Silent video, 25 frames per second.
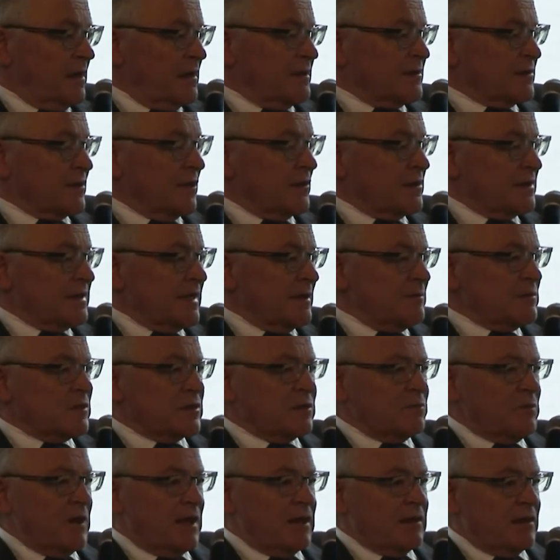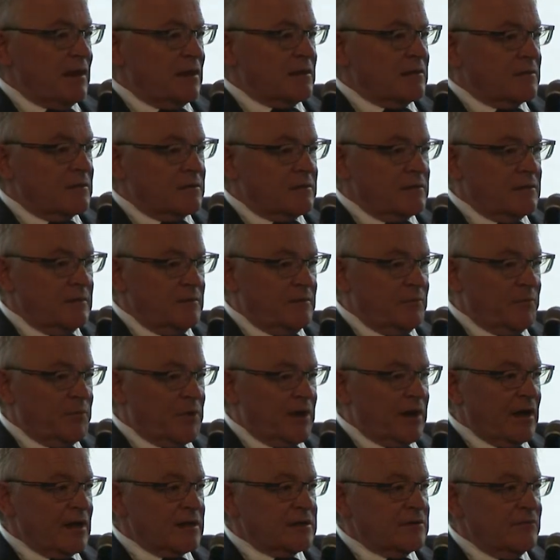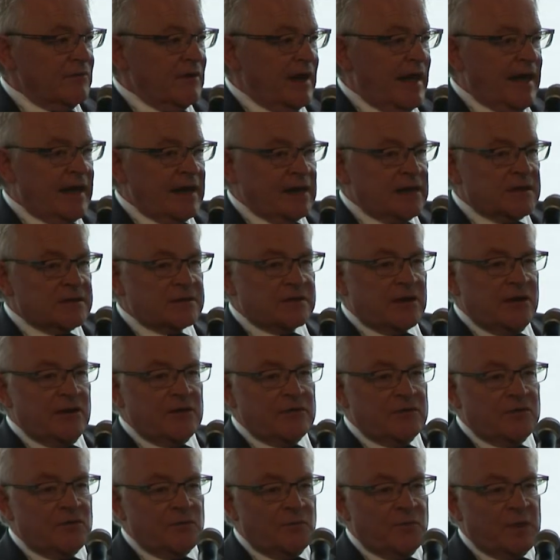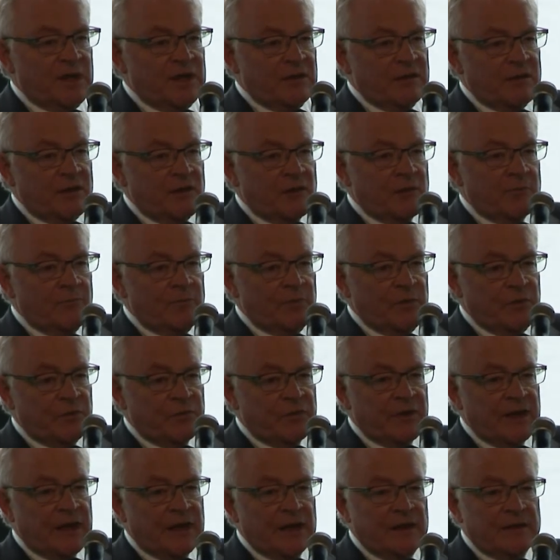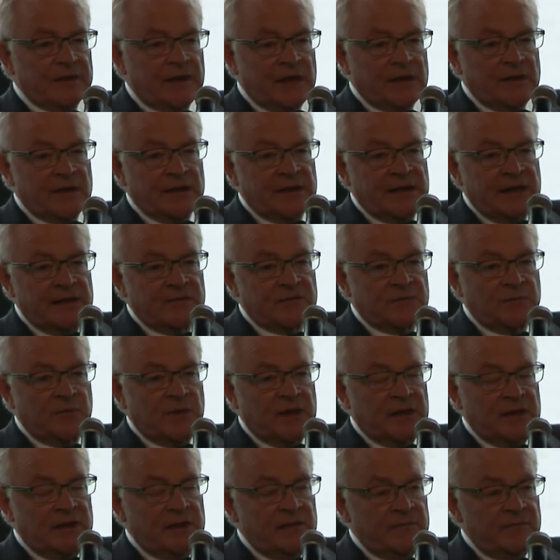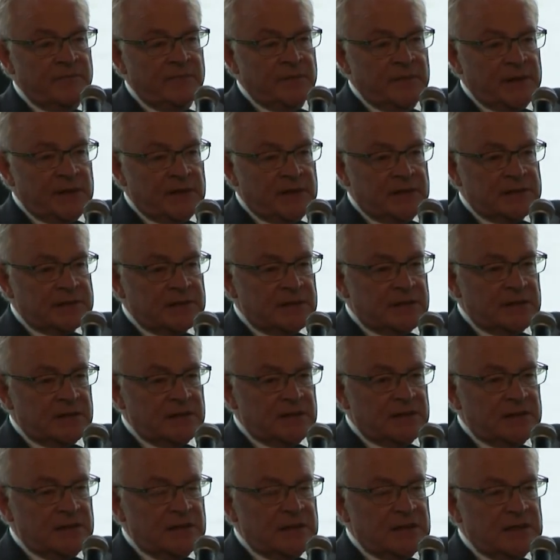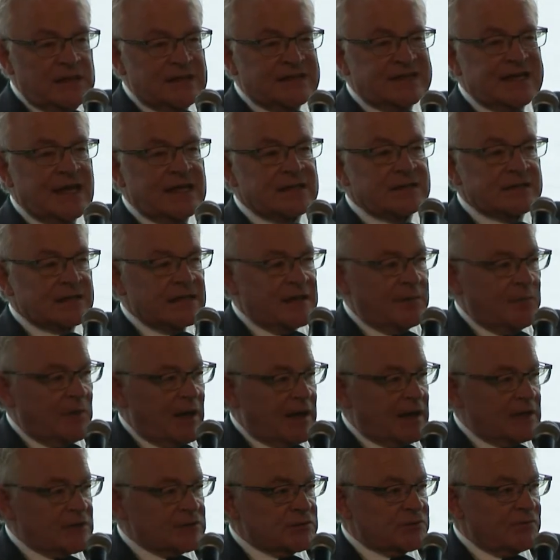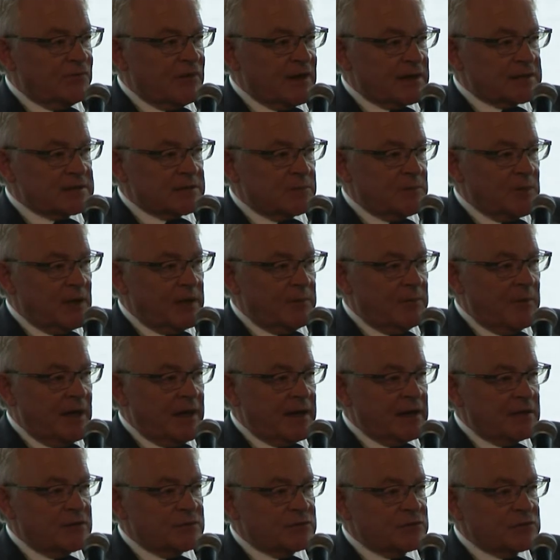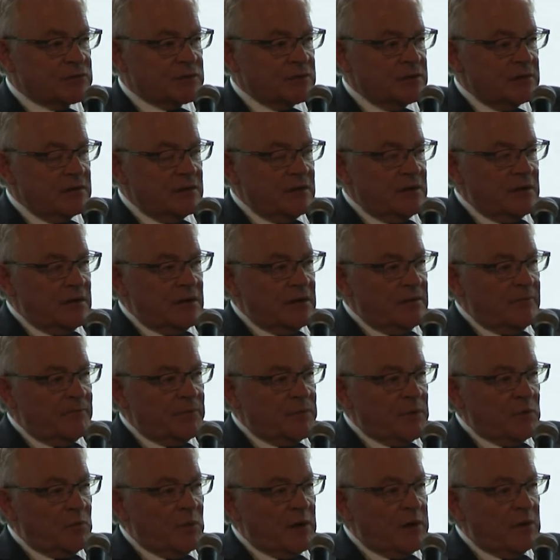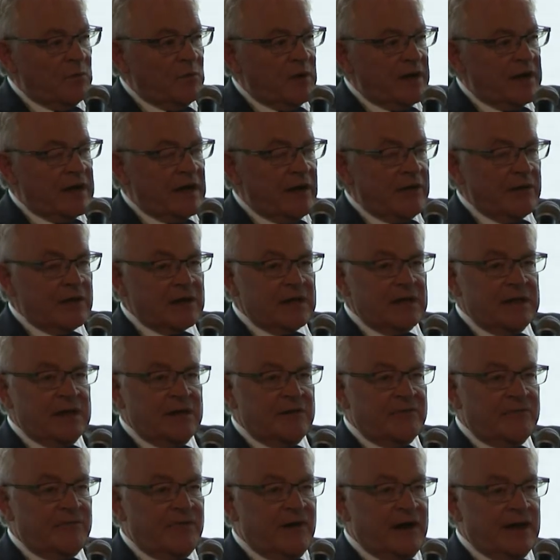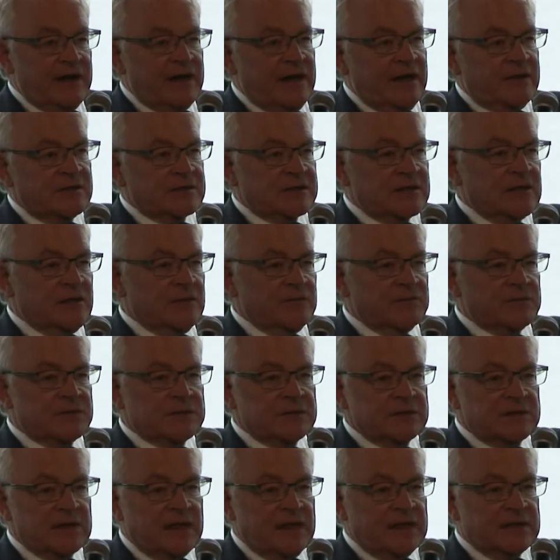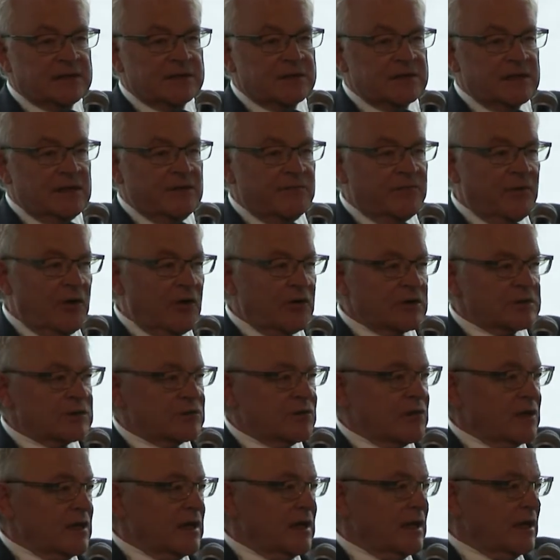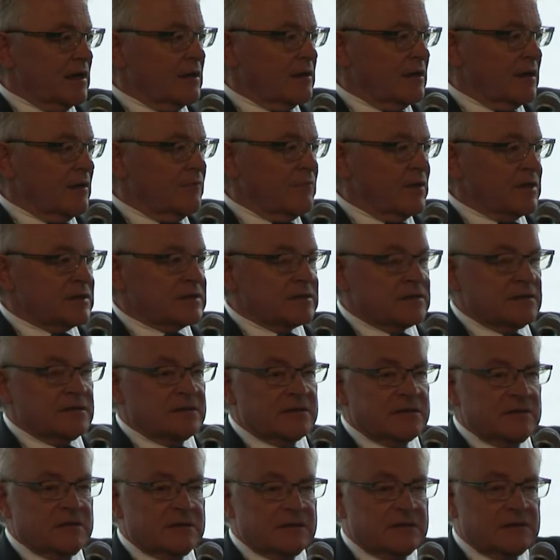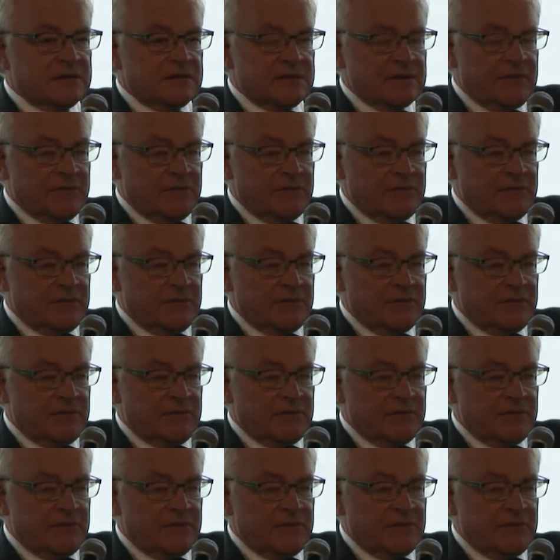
So it seems to me that productive land is going to be the thing, and that'll need to be intensely managed, flexibly managed. We currently define ourselves as in forestry, and investors